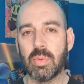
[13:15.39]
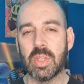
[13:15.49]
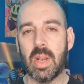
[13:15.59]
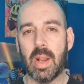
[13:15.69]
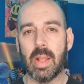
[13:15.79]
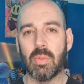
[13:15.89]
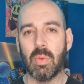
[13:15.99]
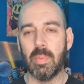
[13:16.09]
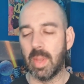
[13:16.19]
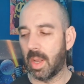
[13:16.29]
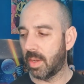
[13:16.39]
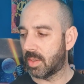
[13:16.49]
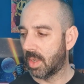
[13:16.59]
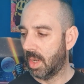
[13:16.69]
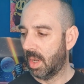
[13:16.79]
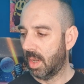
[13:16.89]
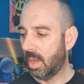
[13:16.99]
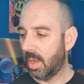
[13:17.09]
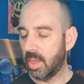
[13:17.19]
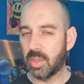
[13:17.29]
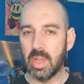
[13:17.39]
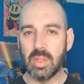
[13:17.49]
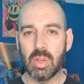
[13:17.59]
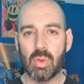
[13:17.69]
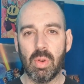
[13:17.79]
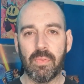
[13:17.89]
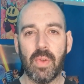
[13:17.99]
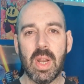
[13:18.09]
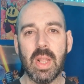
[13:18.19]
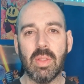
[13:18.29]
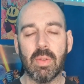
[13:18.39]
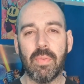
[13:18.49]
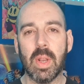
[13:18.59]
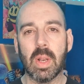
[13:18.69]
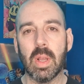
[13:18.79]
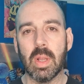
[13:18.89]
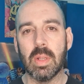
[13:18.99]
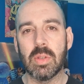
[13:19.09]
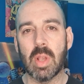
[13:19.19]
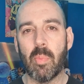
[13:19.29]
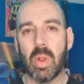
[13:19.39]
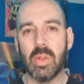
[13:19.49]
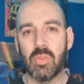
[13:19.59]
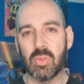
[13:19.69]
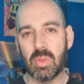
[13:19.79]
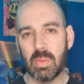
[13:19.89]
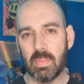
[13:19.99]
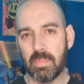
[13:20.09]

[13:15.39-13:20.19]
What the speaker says: I'll send that to him. You know, it's a good feeling to think that someone's